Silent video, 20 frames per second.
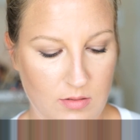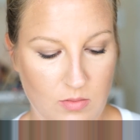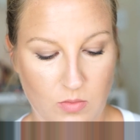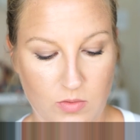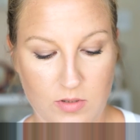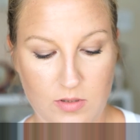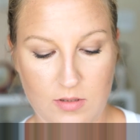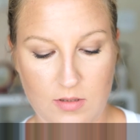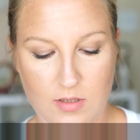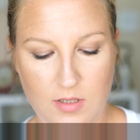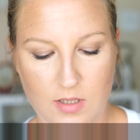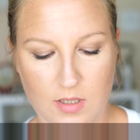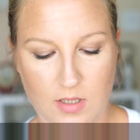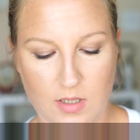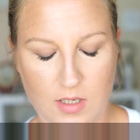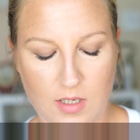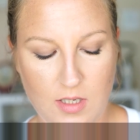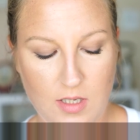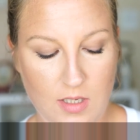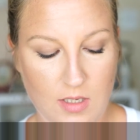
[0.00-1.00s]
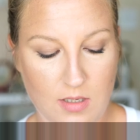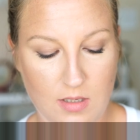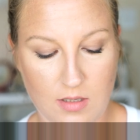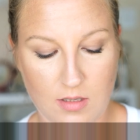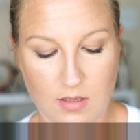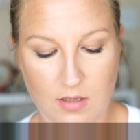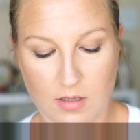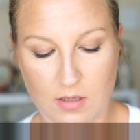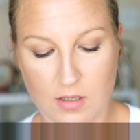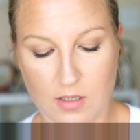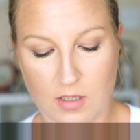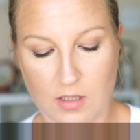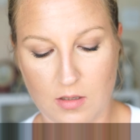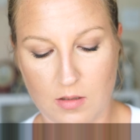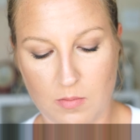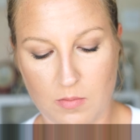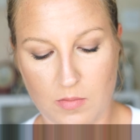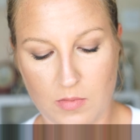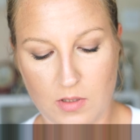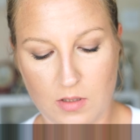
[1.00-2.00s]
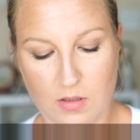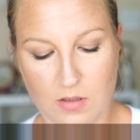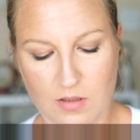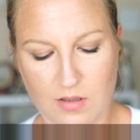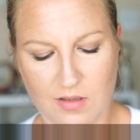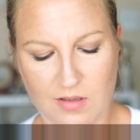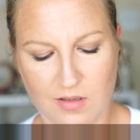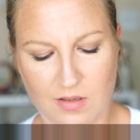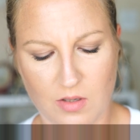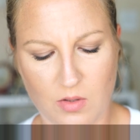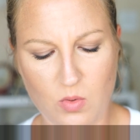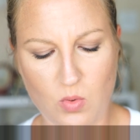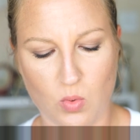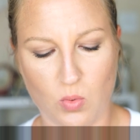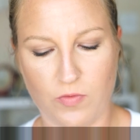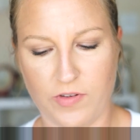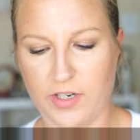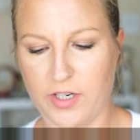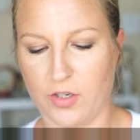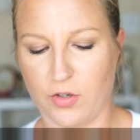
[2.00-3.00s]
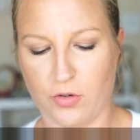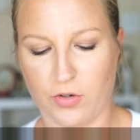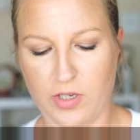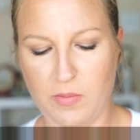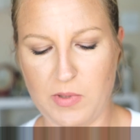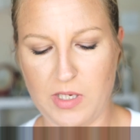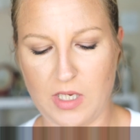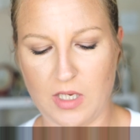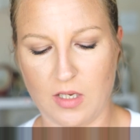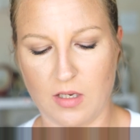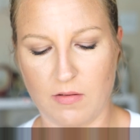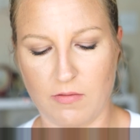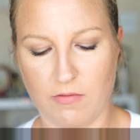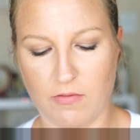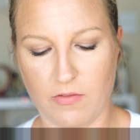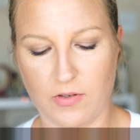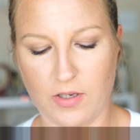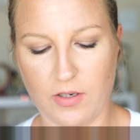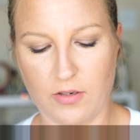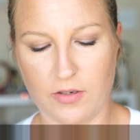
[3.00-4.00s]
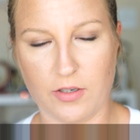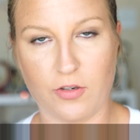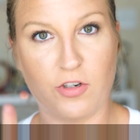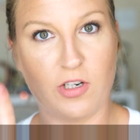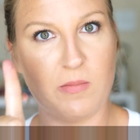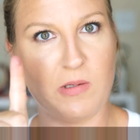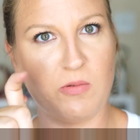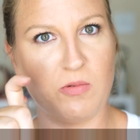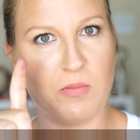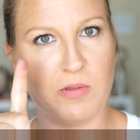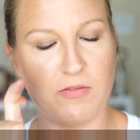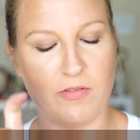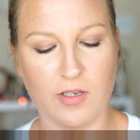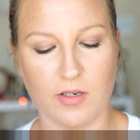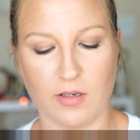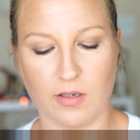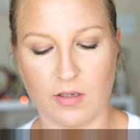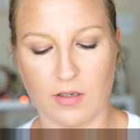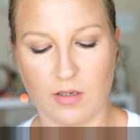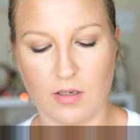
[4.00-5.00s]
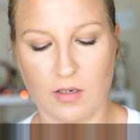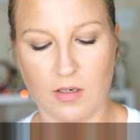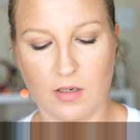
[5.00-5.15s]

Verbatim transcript: We'll see. Um, oh, very creamy very creamy with my finger.